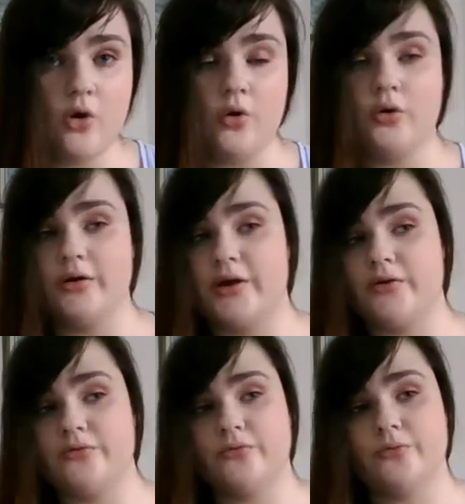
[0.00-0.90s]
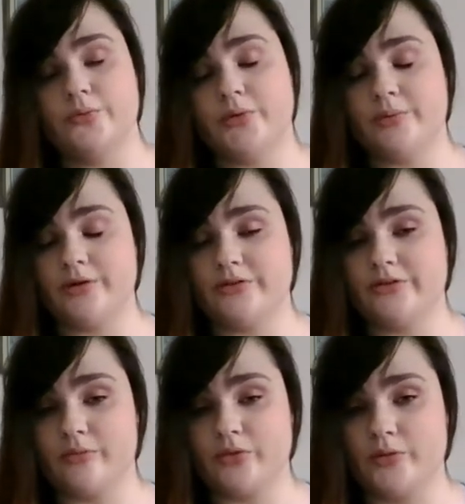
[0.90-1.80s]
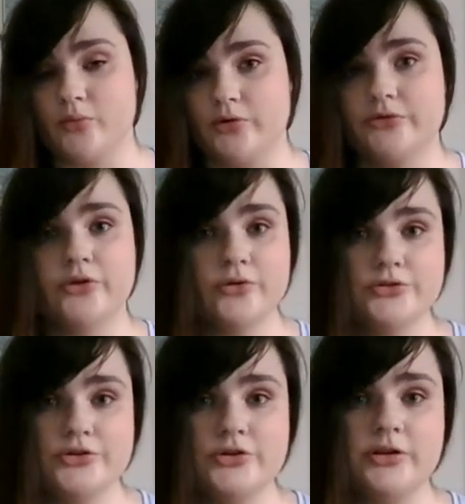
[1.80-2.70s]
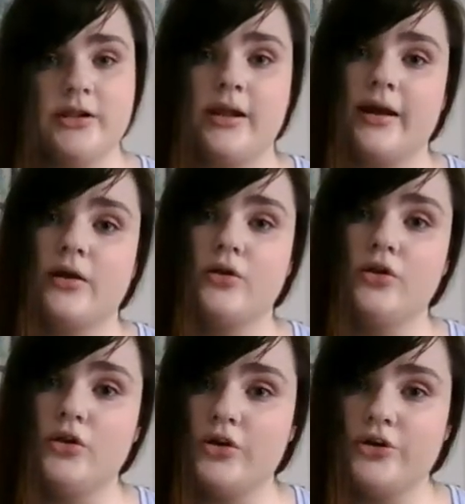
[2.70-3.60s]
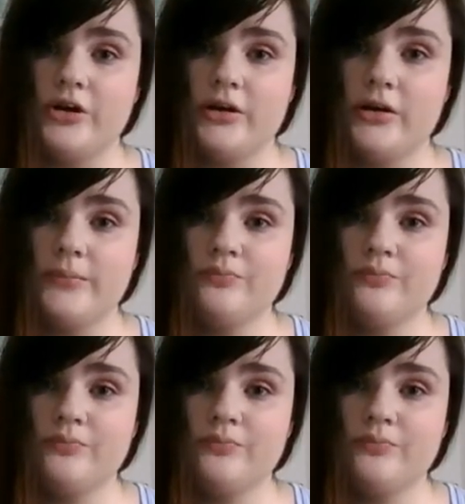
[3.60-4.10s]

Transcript: or if maybe it's something more social, like learning